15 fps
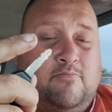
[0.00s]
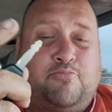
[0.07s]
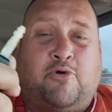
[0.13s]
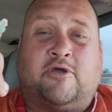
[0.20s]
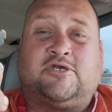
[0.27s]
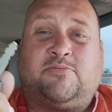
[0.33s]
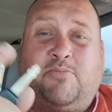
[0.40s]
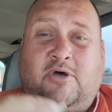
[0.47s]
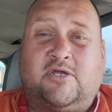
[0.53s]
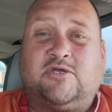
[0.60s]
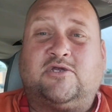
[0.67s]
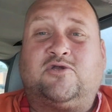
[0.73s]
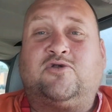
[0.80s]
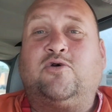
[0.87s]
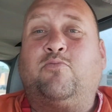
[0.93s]
press a
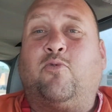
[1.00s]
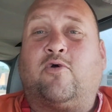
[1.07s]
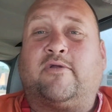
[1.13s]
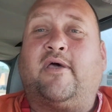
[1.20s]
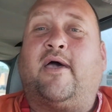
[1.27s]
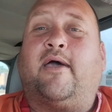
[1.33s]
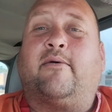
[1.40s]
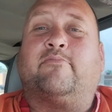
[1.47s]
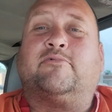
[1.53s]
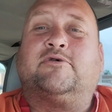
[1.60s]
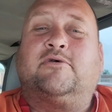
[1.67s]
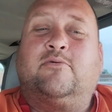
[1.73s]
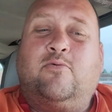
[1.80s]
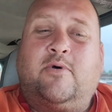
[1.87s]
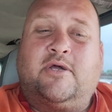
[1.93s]
button two more
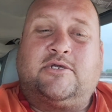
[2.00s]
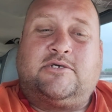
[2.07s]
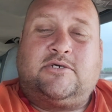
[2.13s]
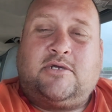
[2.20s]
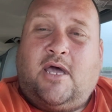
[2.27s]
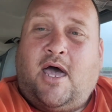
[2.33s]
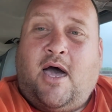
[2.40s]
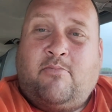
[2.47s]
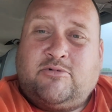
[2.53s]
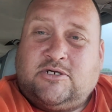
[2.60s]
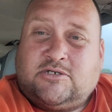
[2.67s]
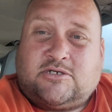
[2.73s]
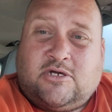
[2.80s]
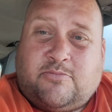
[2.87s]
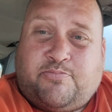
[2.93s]
times, which I'm
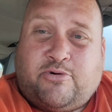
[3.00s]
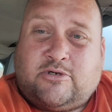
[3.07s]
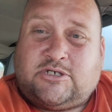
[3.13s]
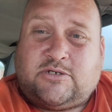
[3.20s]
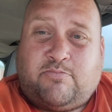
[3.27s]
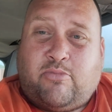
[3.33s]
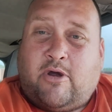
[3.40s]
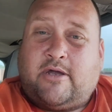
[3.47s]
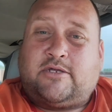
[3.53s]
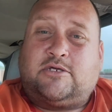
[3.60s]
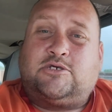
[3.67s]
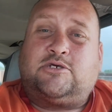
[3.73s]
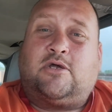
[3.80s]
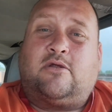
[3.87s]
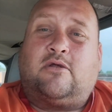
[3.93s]
just going to push the brake
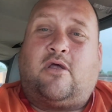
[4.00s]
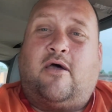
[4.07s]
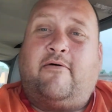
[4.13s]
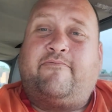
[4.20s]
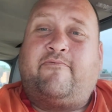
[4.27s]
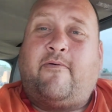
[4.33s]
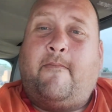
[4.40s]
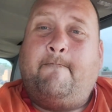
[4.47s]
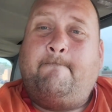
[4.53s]
to shut it off.